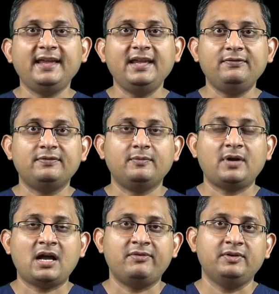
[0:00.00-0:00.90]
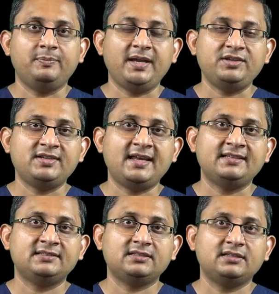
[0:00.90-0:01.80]
If, however, patient
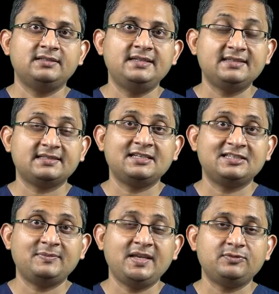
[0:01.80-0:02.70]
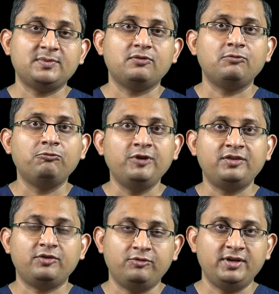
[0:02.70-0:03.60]
has disc displacement
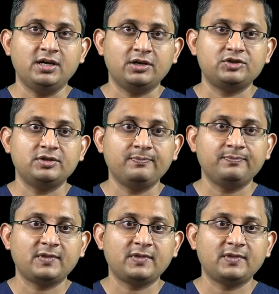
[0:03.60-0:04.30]
with reduction,